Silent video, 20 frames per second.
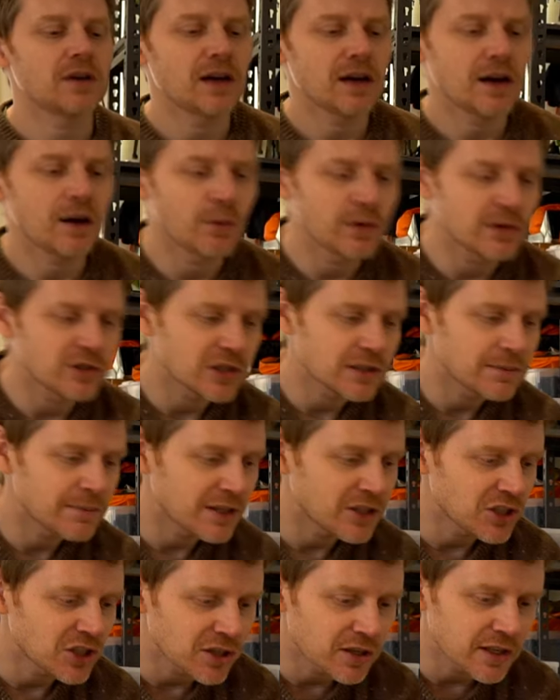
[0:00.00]
I will just
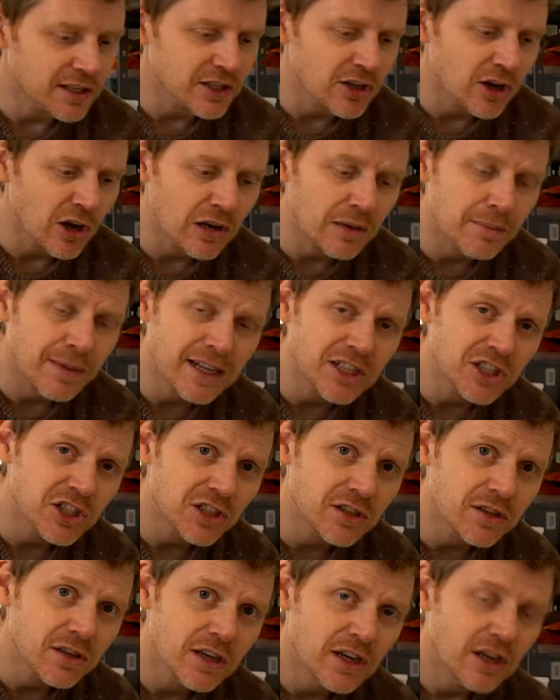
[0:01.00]
mention, is
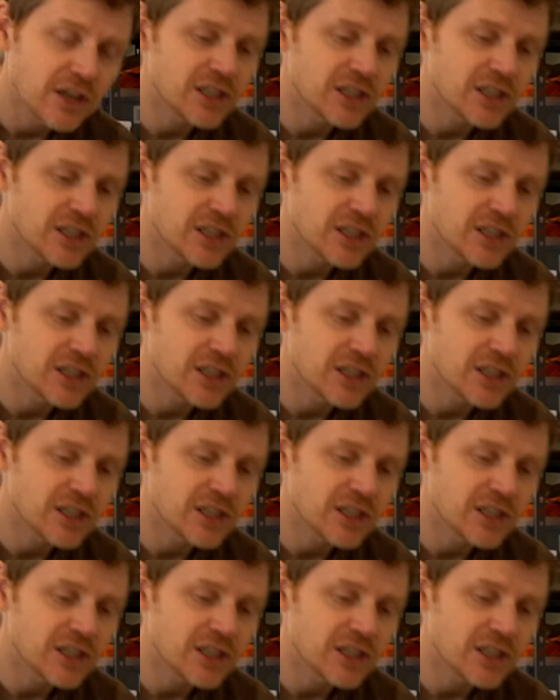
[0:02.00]
collimation.